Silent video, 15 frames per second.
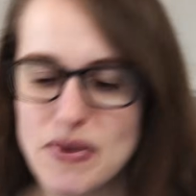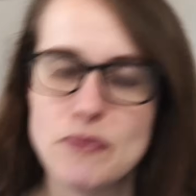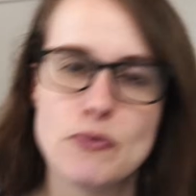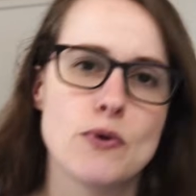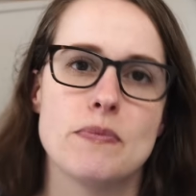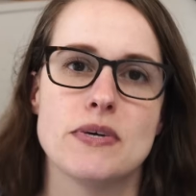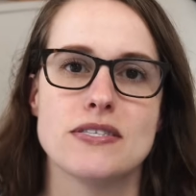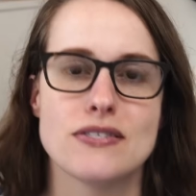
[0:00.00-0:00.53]

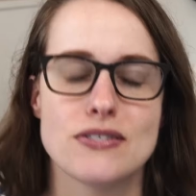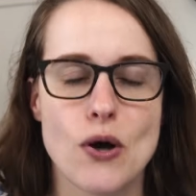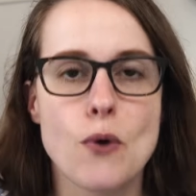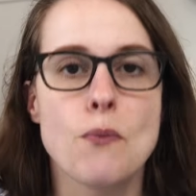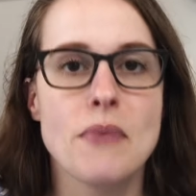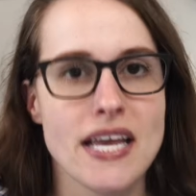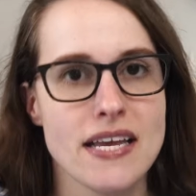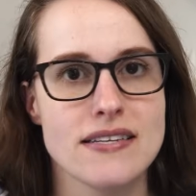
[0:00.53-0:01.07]
People have been
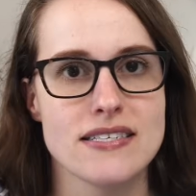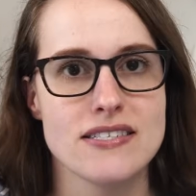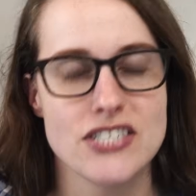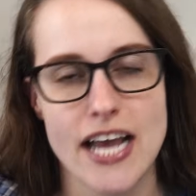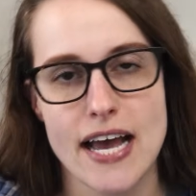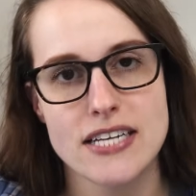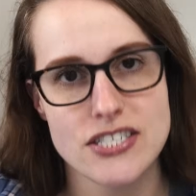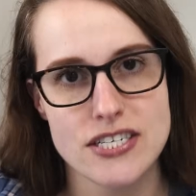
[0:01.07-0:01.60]
so mean to
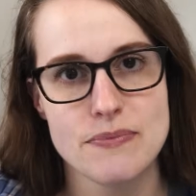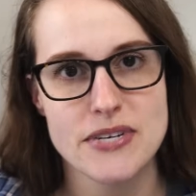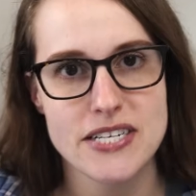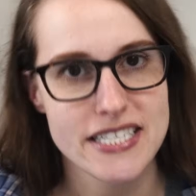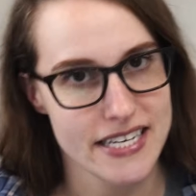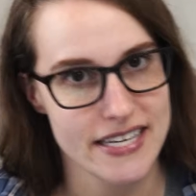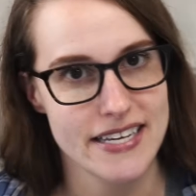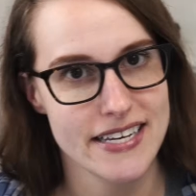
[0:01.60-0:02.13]

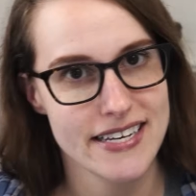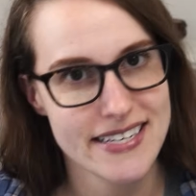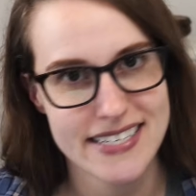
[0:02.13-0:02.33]
ChatGPT.